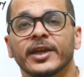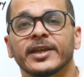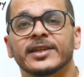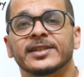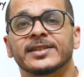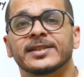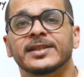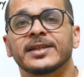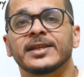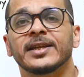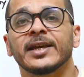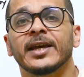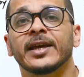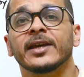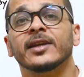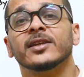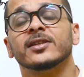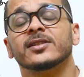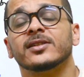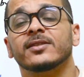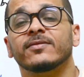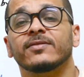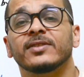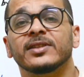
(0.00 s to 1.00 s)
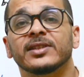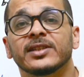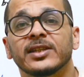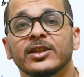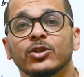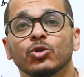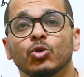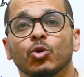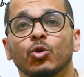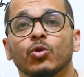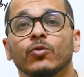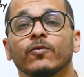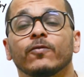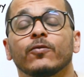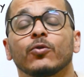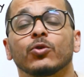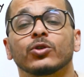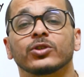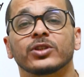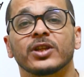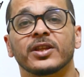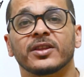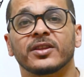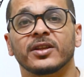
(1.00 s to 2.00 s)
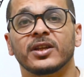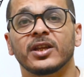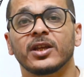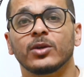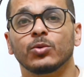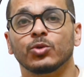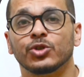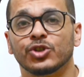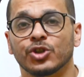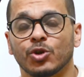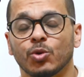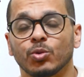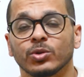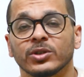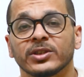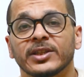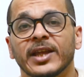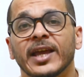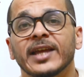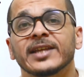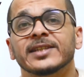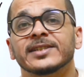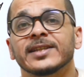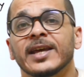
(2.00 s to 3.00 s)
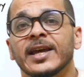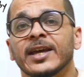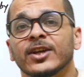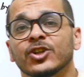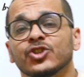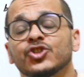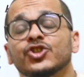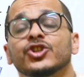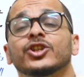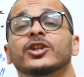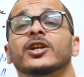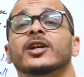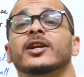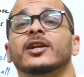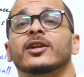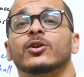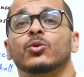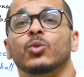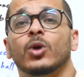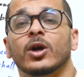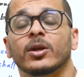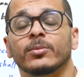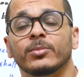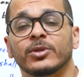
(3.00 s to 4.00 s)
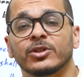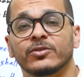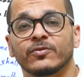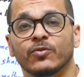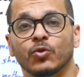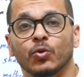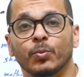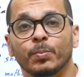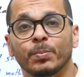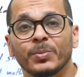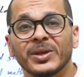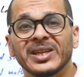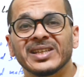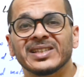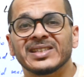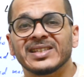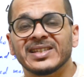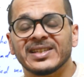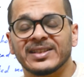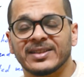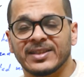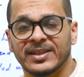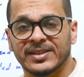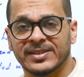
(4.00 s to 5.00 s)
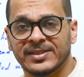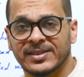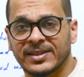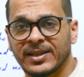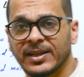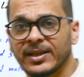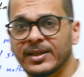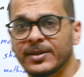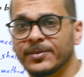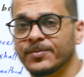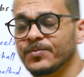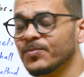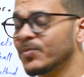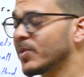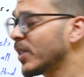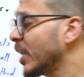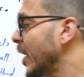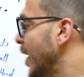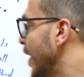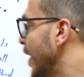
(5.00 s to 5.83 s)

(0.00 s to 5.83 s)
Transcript: IEC 17043, which contain general requirement for PT testing,